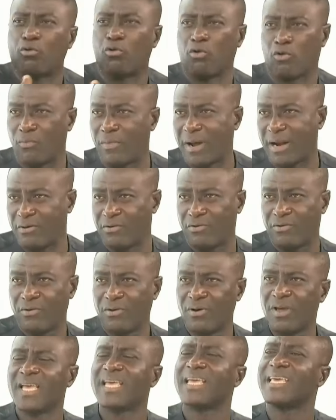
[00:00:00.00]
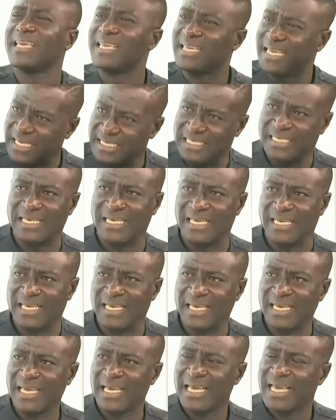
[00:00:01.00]
Nkrumah. Yet,
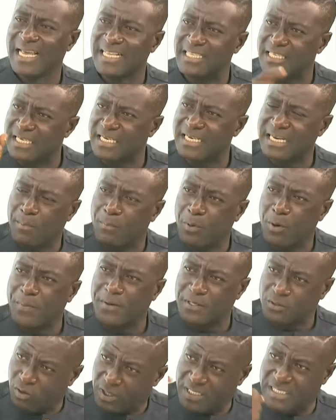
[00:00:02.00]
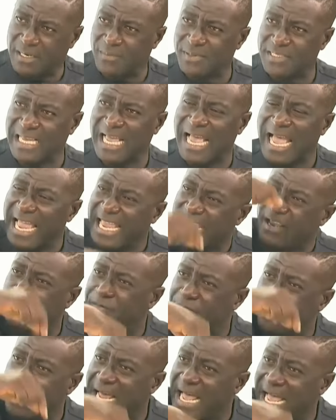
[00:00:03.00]
it's Napo Pessoa China said, I am
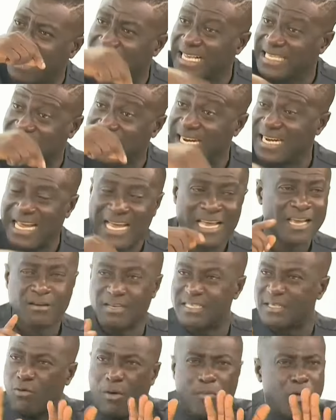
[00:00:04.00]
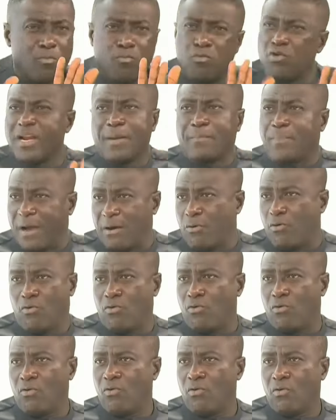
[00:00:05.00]
for now Casana. It's a woman
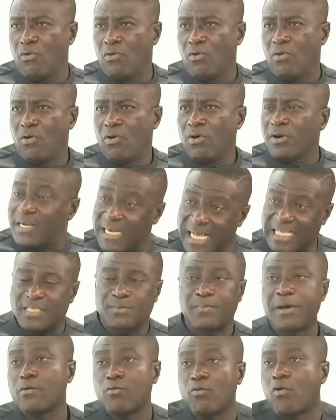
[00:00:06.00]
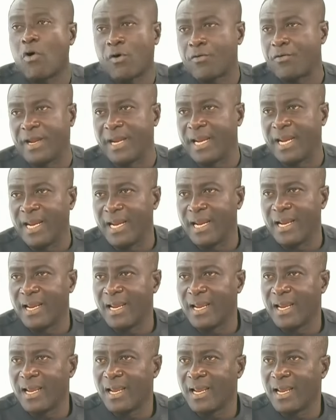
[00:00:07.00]
Munipao. That's my worry.
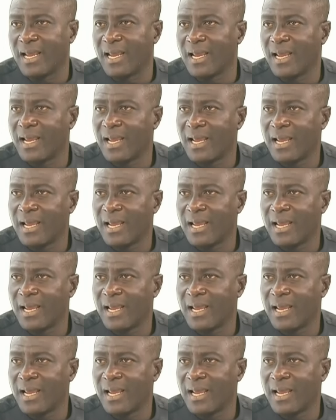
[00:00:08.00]
We